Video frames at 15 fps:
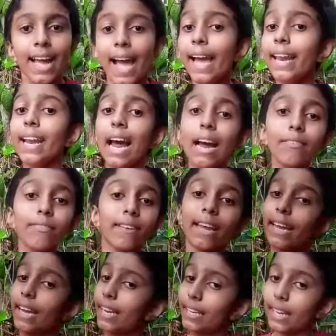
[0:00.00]
And after
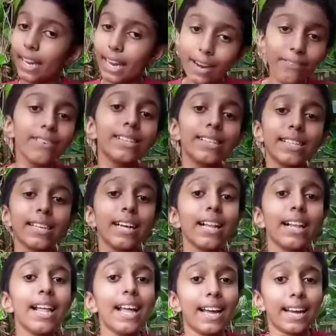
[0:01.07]
eating every
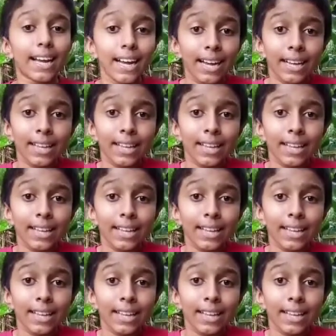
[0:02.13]
single egg,